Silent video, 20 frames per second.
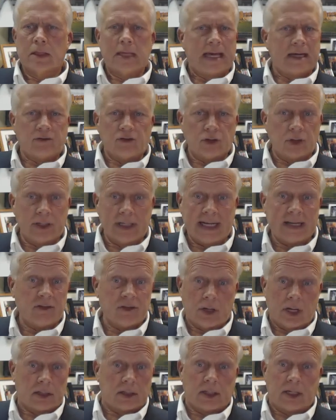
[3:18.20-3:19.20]
Actually,
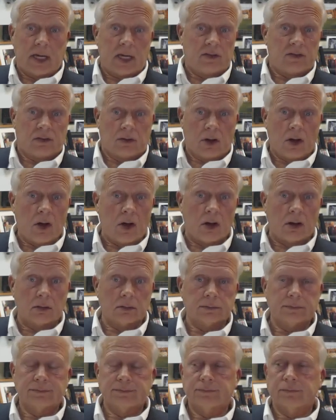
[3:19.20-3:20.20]
that's not the case at all.
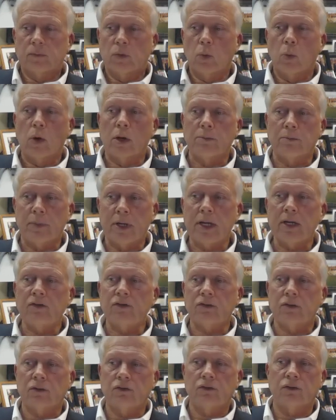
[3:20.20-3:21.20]
What
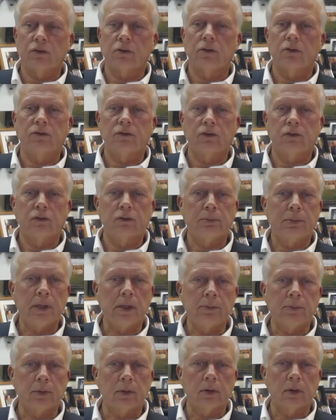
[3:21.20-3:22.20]
makes the church is
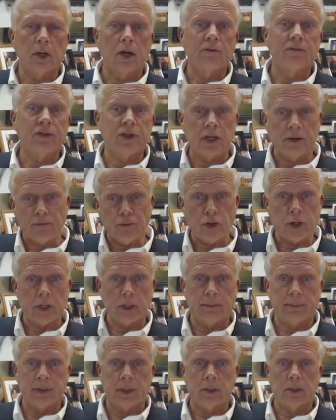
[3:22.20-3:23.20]
people of
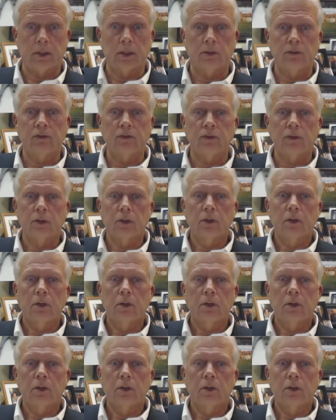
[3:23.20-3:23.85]
differing opinions